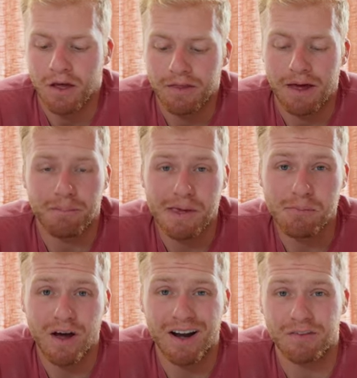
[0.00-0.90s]
that
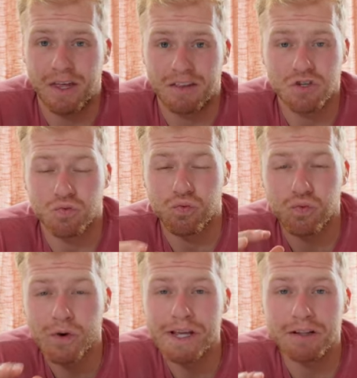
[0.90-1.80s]
people had on like these
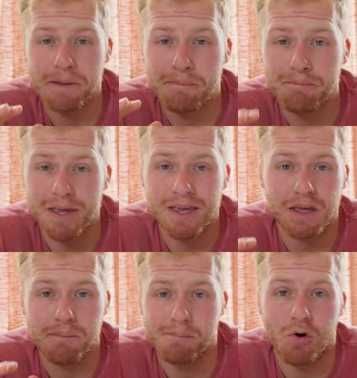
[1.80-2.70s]
really
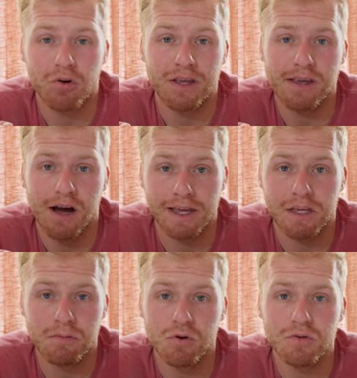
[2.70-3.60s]
big and bulky
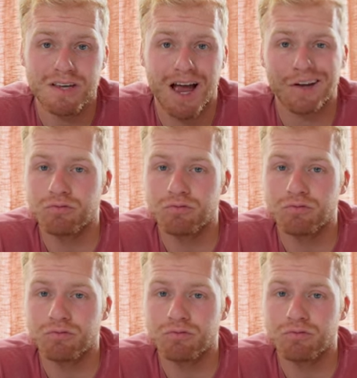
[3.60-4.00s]
hiking boots. I